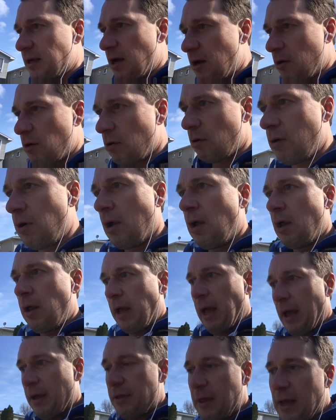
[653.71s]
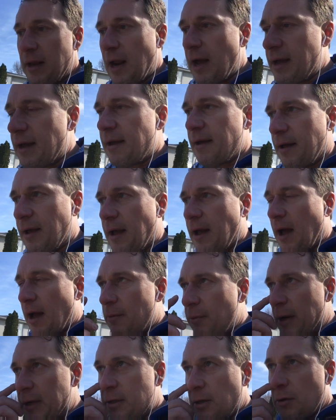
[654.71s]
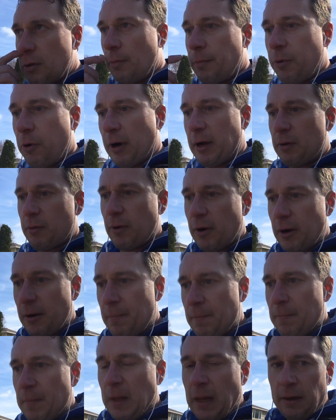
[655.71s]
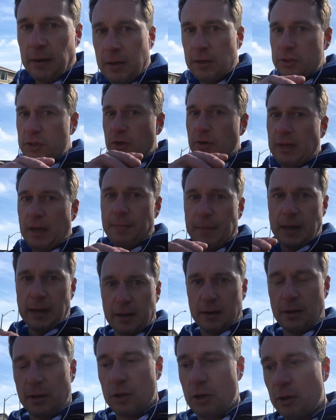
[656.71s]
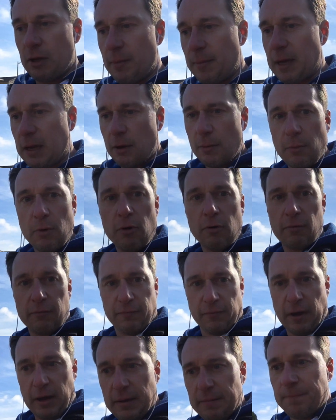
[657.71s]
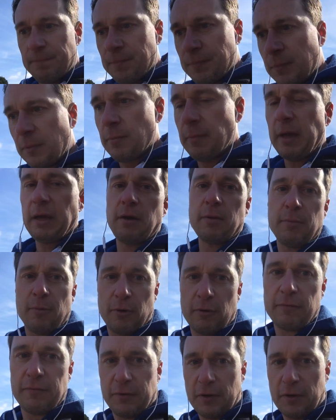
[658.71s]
I go, and then I, I went to the point where, cause you can make a, you can make a move, right? Make a move.